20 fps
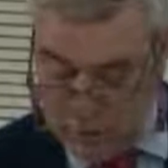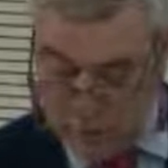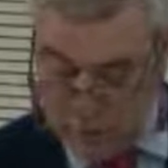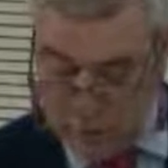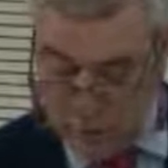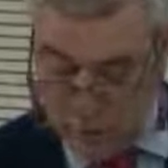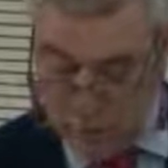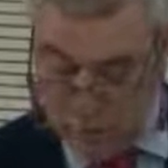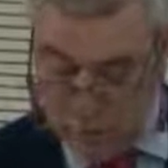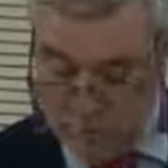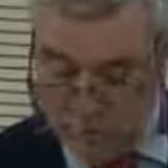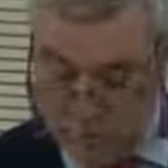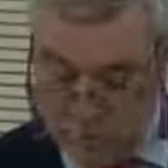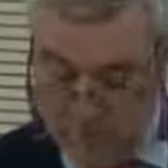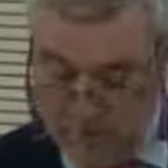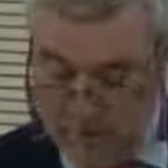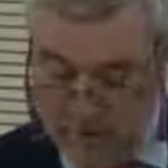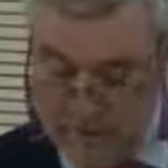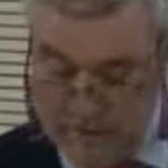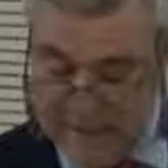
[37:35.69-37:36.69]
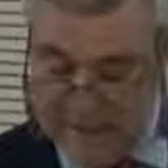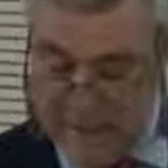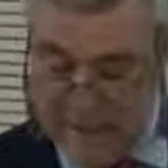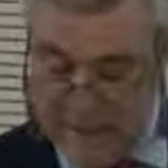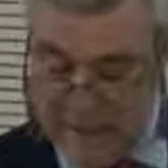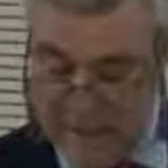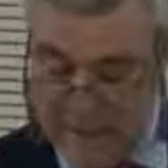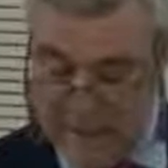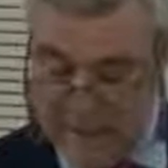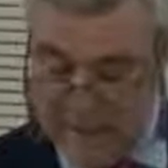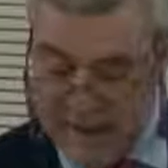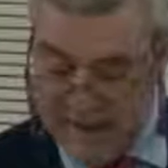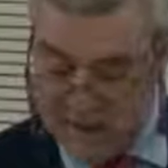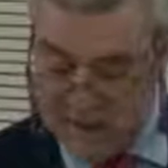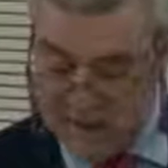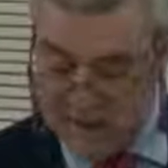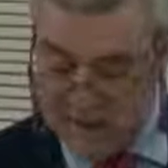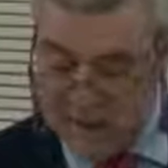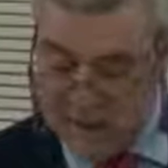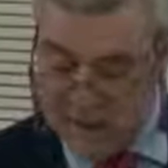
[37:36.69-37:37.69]
but will provide an
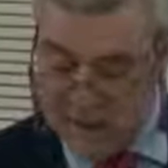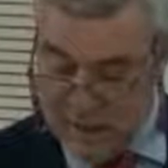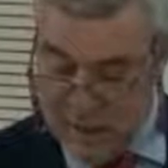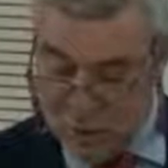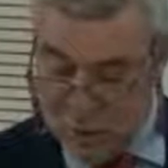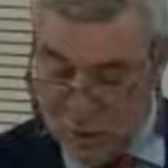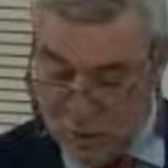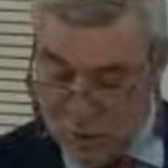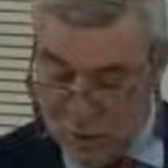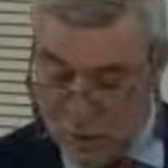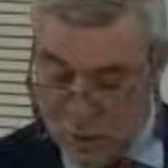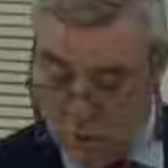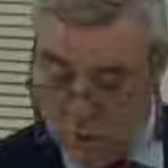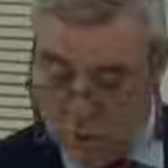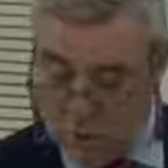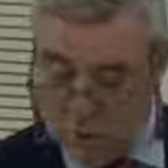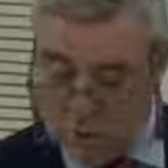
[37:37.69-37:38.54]
extra indoor